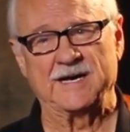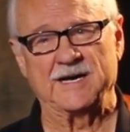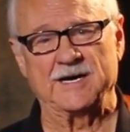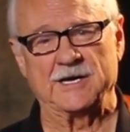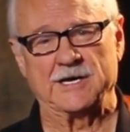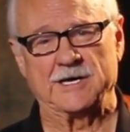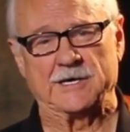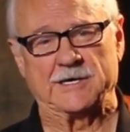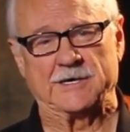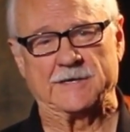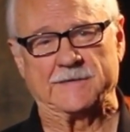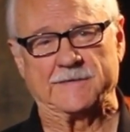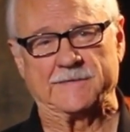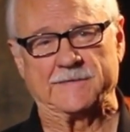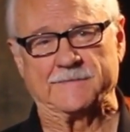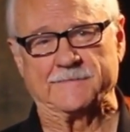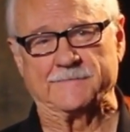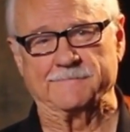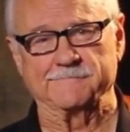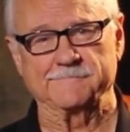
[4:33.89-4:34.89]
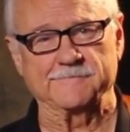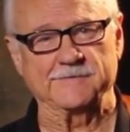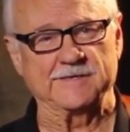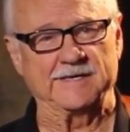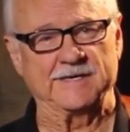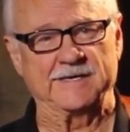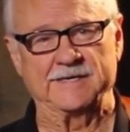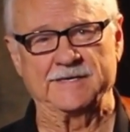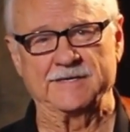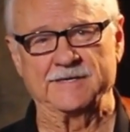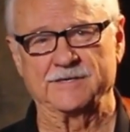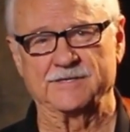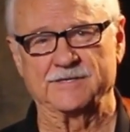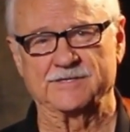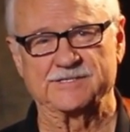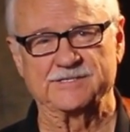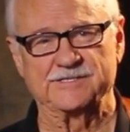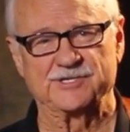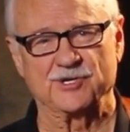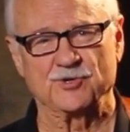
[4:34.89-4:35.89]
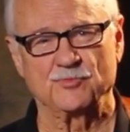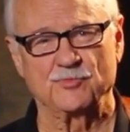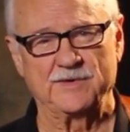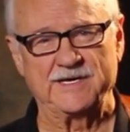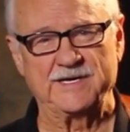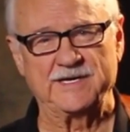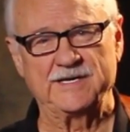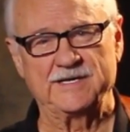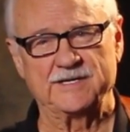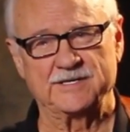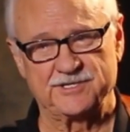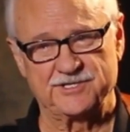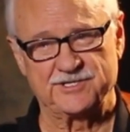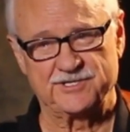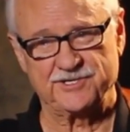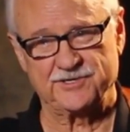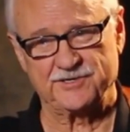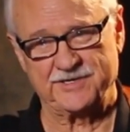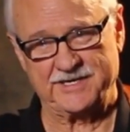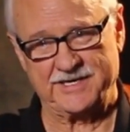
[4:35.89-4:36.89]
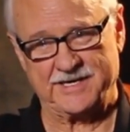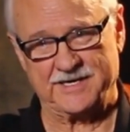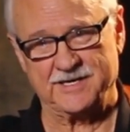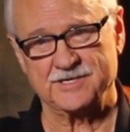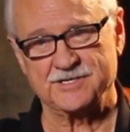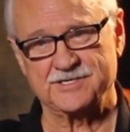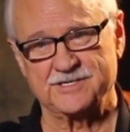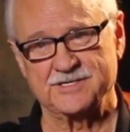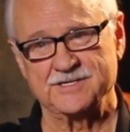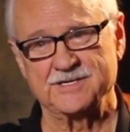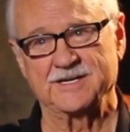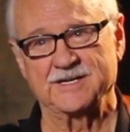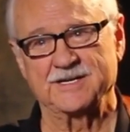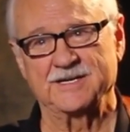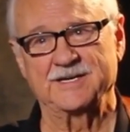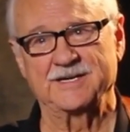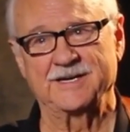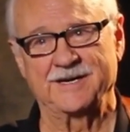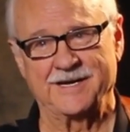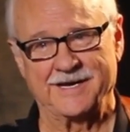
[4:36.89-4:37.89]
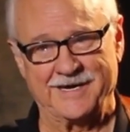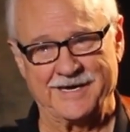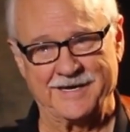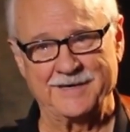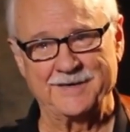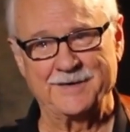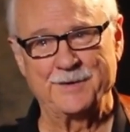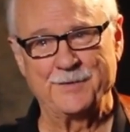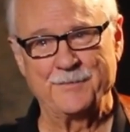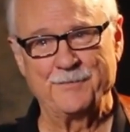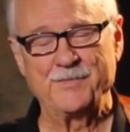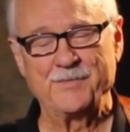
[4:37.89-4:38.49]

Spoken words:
And Joe B. and Jerry Allison and I,